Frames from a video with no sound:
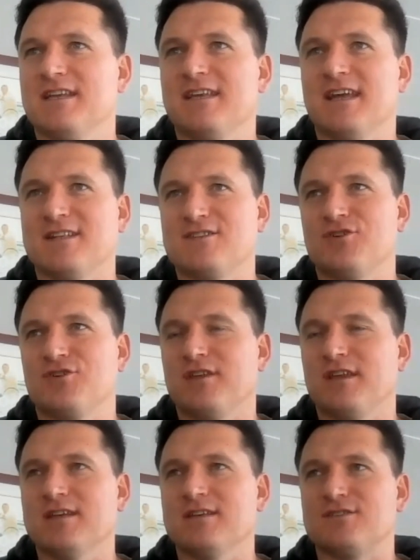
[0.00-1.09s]
in India, it
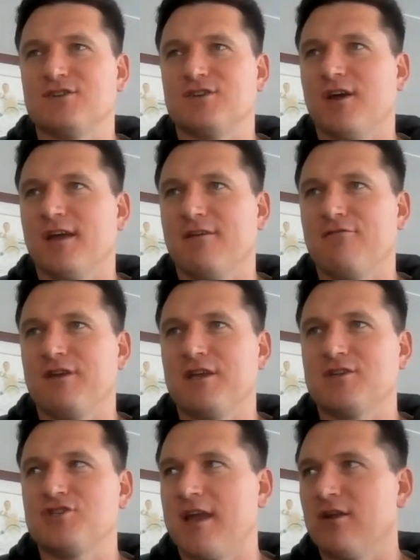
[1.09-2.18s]
certainly is.
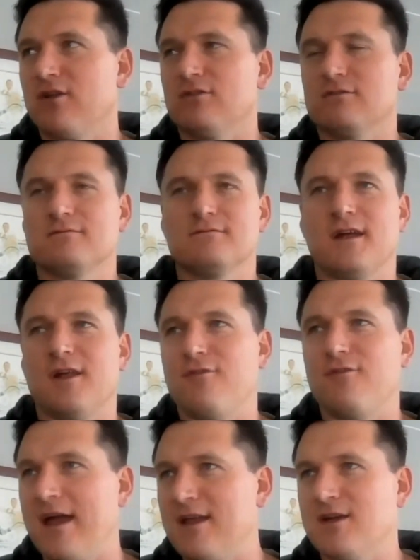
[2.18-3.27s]
Every channel,
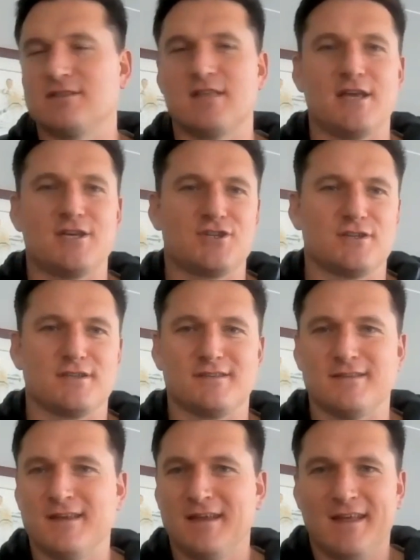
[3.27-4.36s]
radio
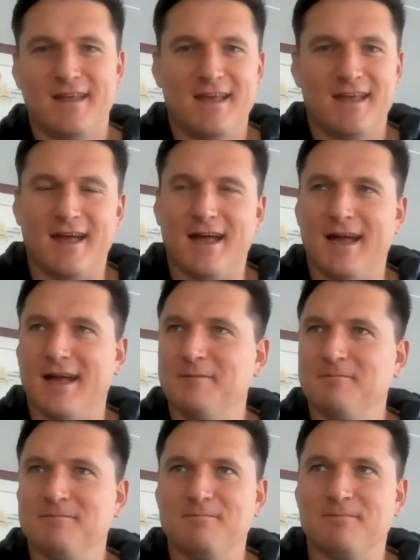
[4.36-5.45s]
station. I
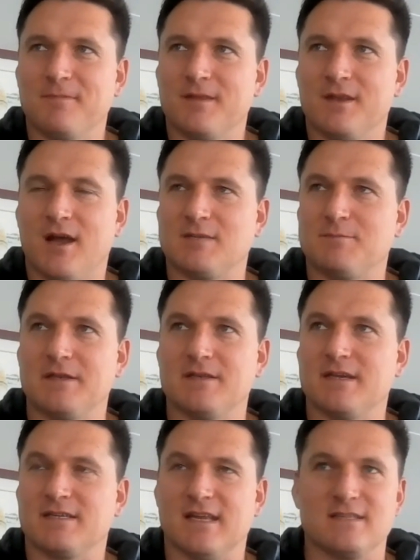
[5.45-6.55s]
spend
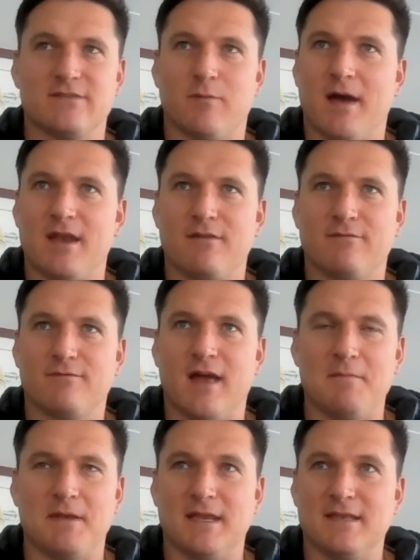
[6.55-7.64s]
an extensive amount of
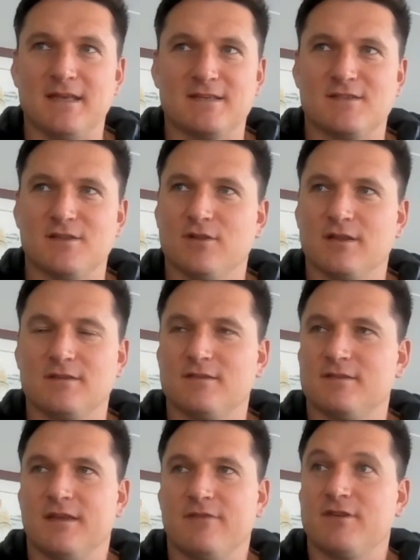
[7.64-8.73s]
time in India. Still,
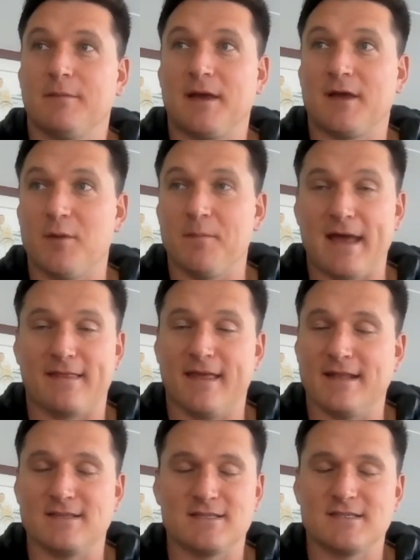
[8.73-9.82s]
it's every time I go back
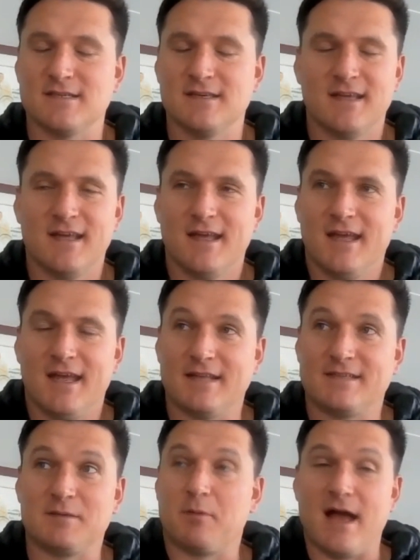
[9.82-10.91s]
there,
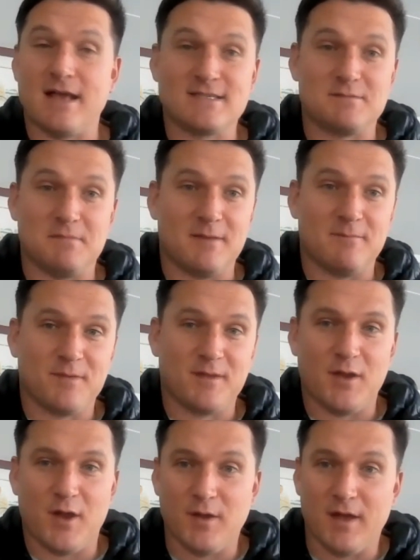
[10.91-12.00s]
it surprises me.
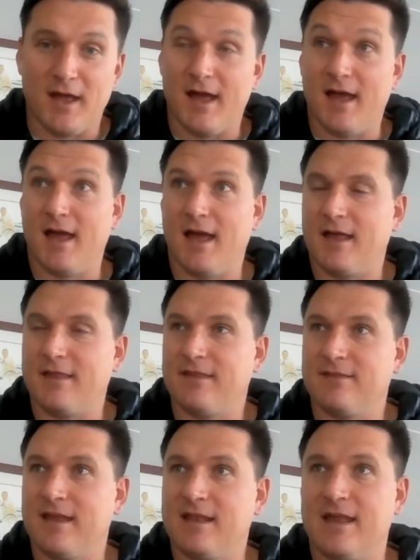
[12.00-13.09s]

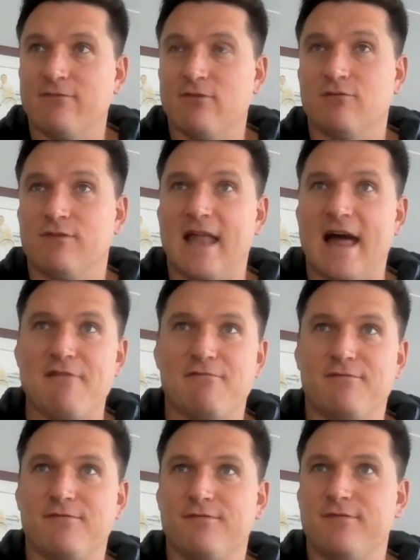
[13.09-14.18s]
Their level of love